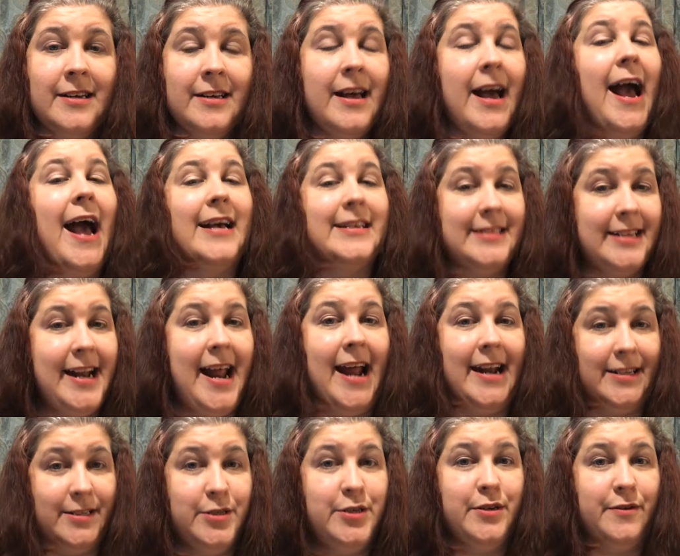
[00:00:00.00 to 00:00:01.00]
has an
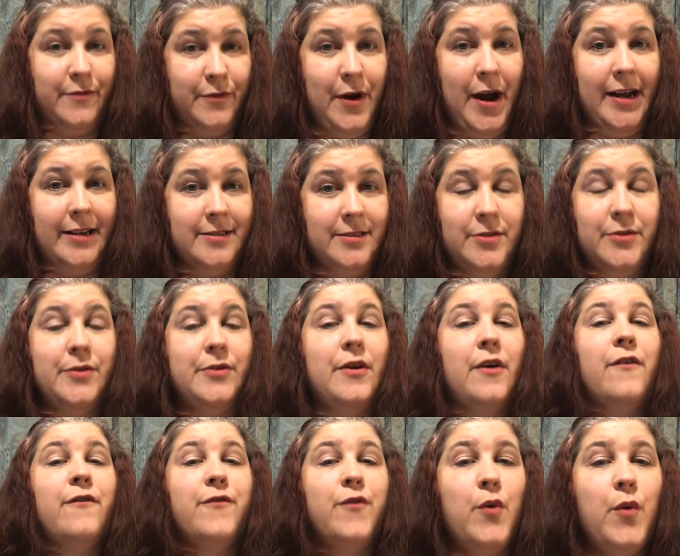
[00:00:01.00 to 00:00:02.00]
attitude of gratitude
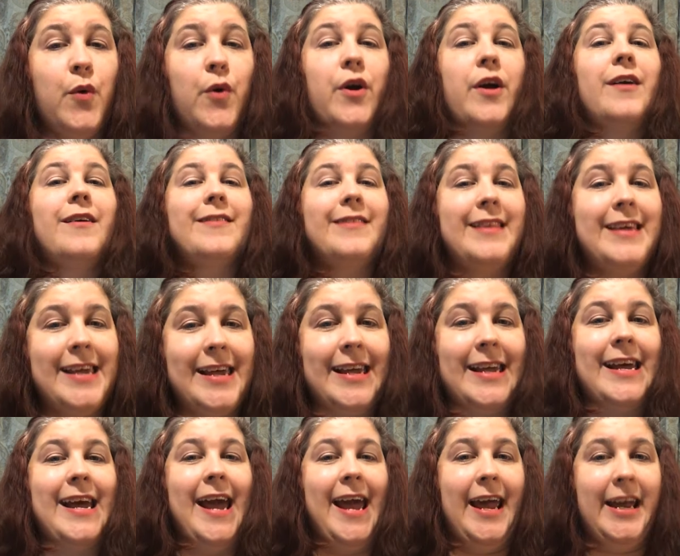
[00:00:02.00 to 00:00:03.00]
for
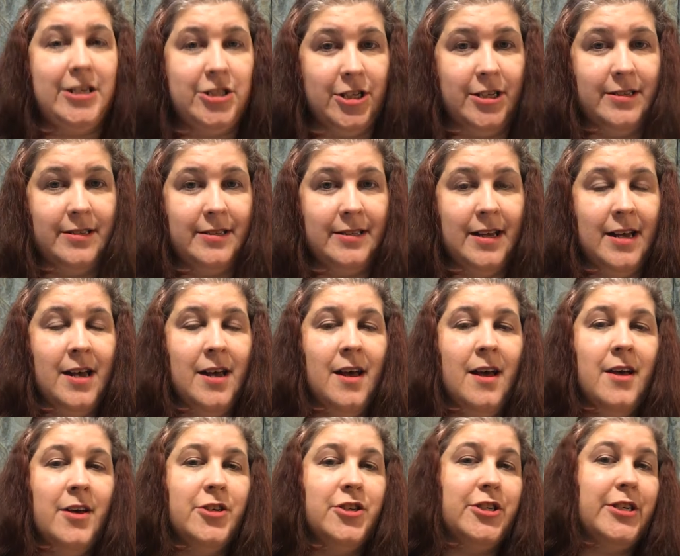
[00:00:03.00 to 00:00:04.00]
the ages.
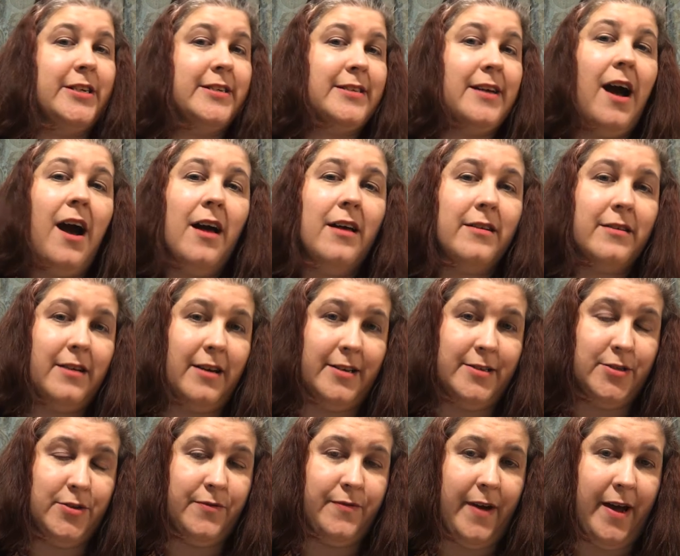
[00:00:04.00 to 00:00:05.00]
She is a
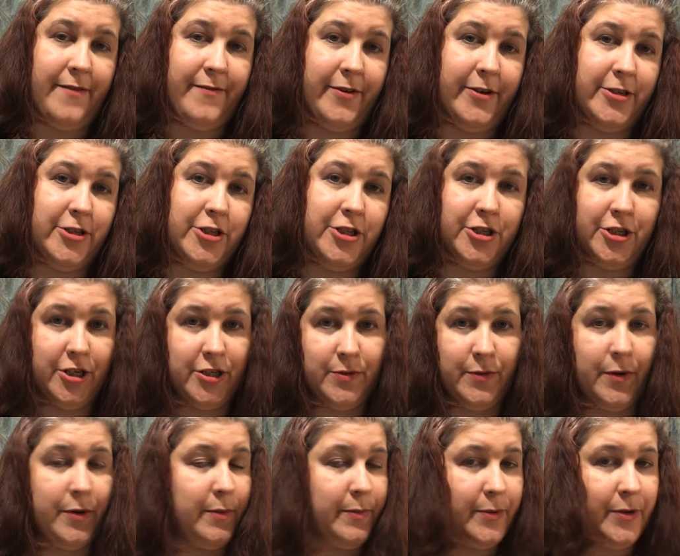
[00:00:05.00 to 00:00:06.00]
Holocaust survivor, and she just
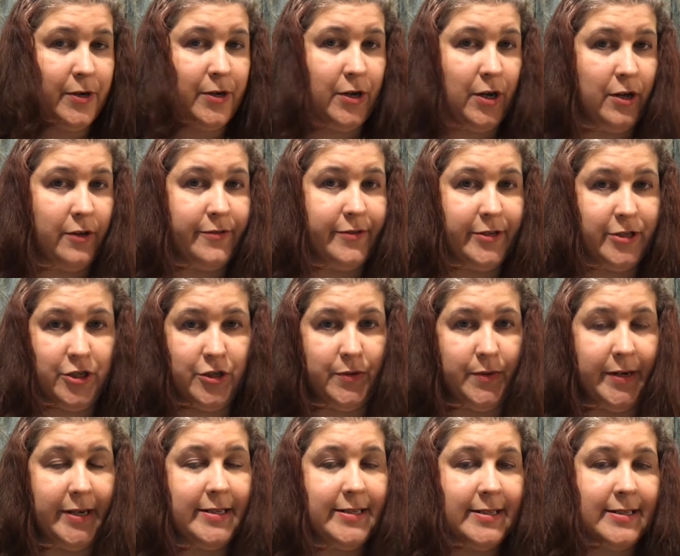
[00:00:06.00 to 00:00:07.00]
wrote a book called The
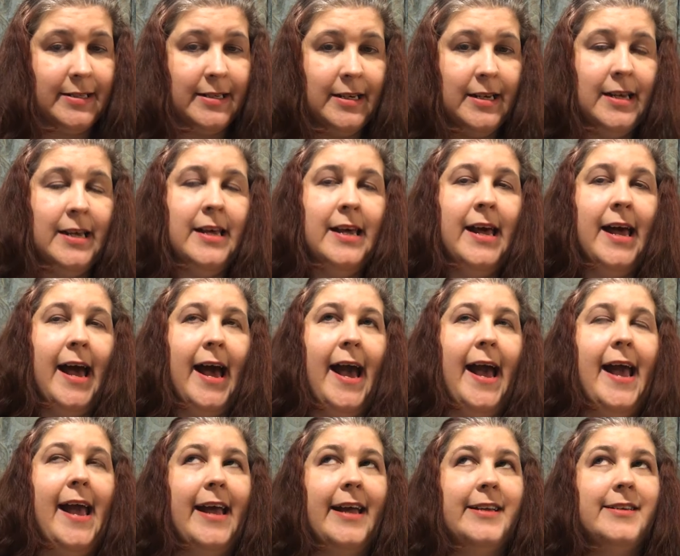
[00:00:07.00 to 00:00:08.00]
Choice.
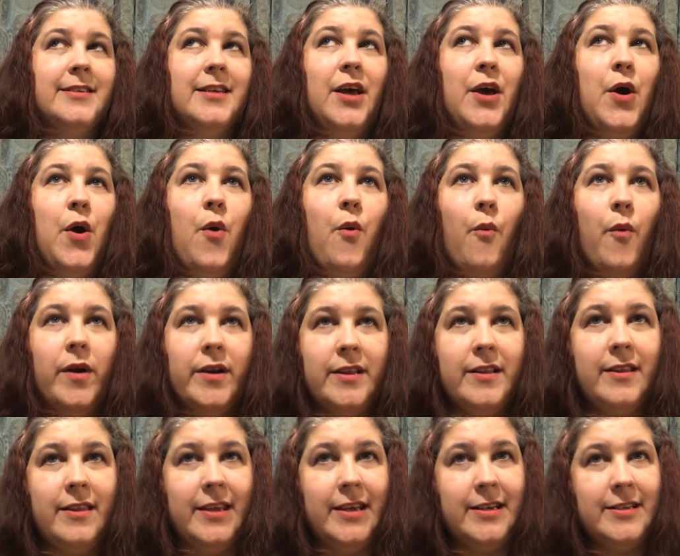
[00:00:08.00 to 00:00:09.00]
And one of
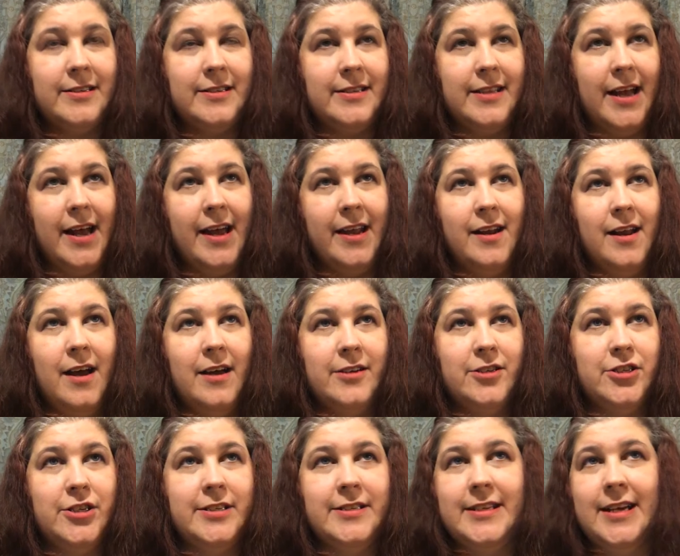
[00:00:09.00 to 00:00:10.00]
the things that
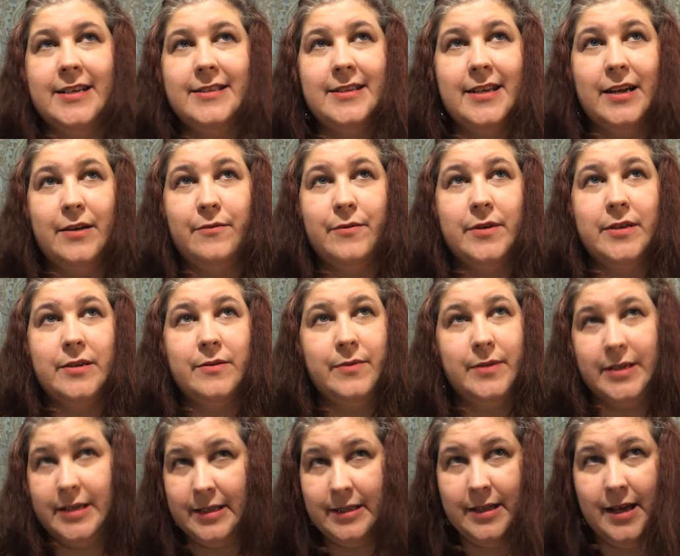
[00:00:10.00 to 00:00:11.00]
she says that I
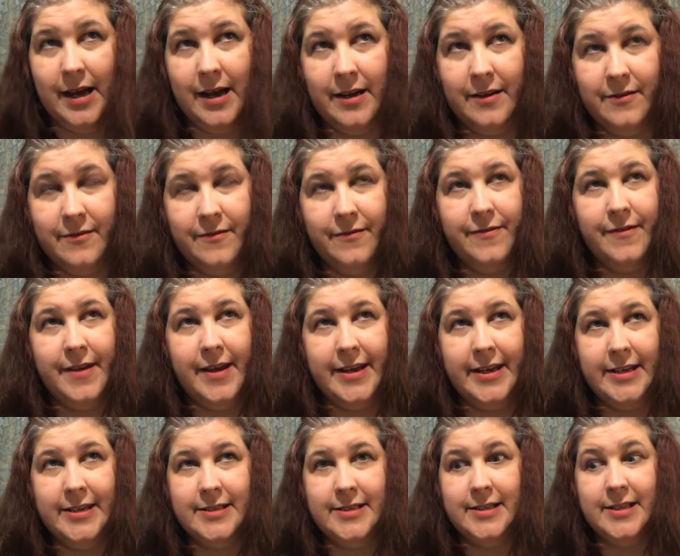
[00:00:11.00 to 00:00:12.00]
really love
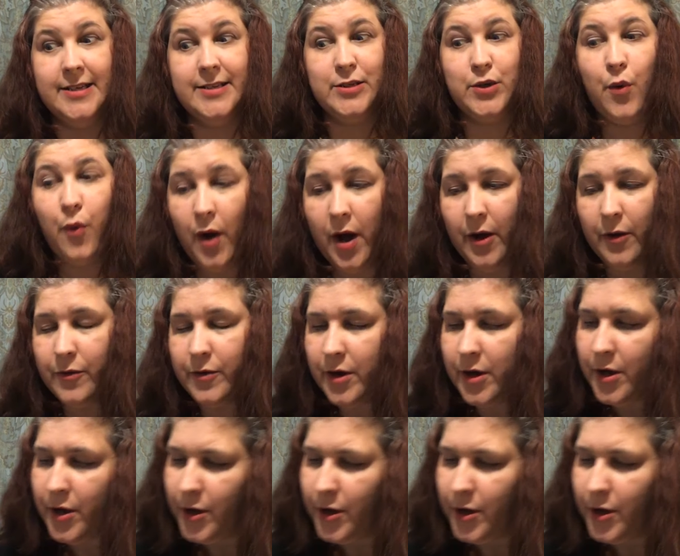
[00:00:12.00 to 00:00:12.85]
is this quote,